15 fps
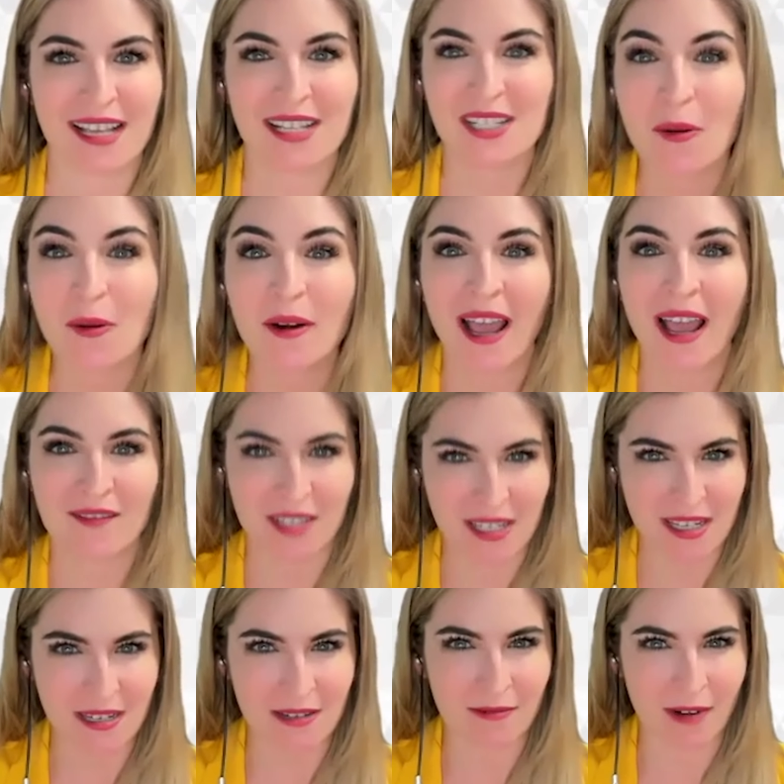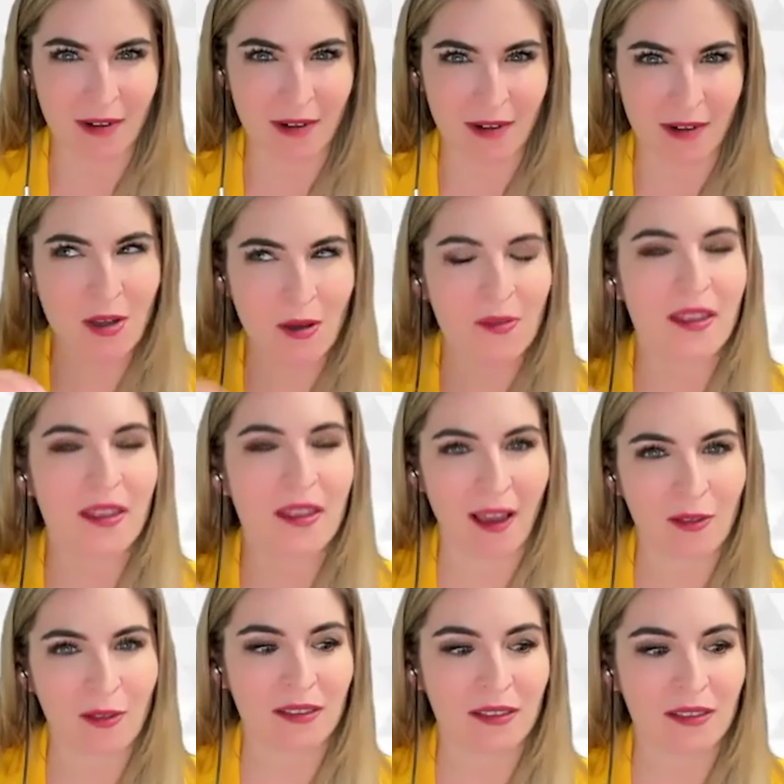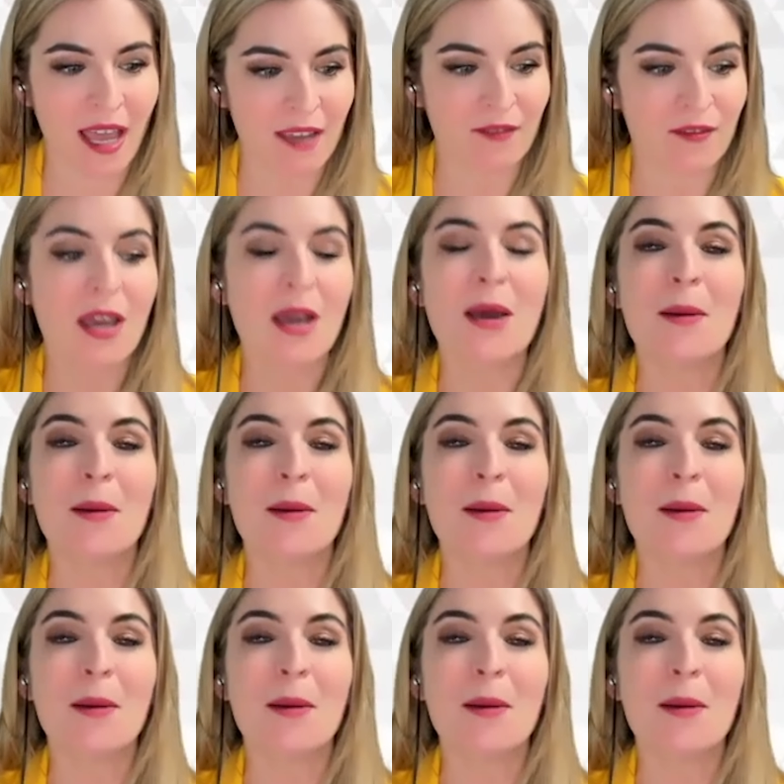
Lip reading: I don't have to eat, right? We know that a healthy life